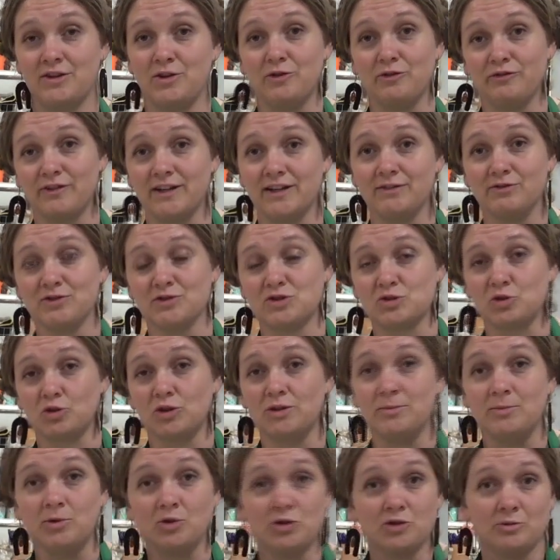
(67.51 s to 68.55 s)
your favourite
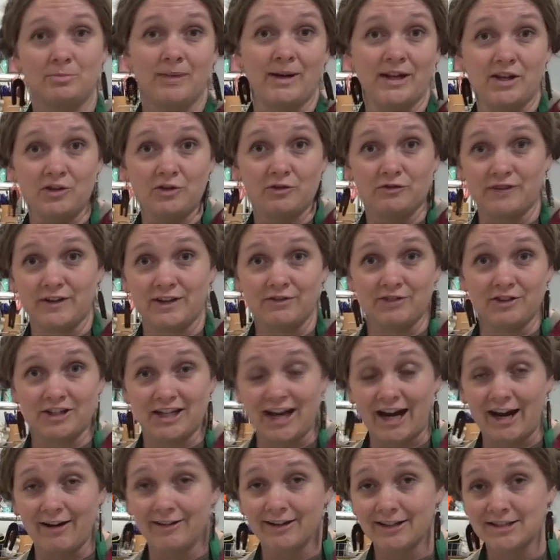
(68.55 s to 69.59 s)
storybook, make your
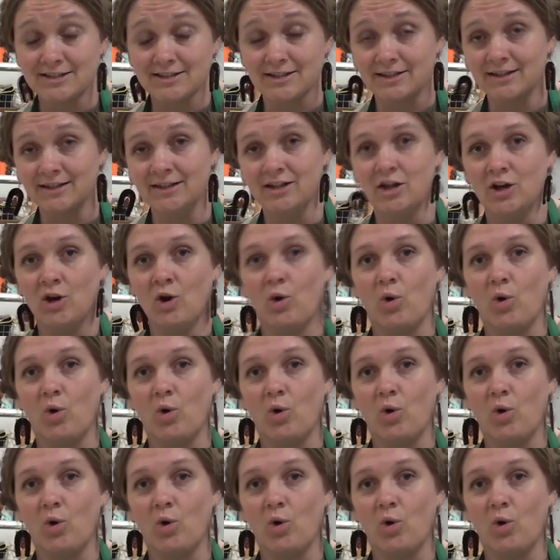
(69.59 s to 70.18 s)
favourite character,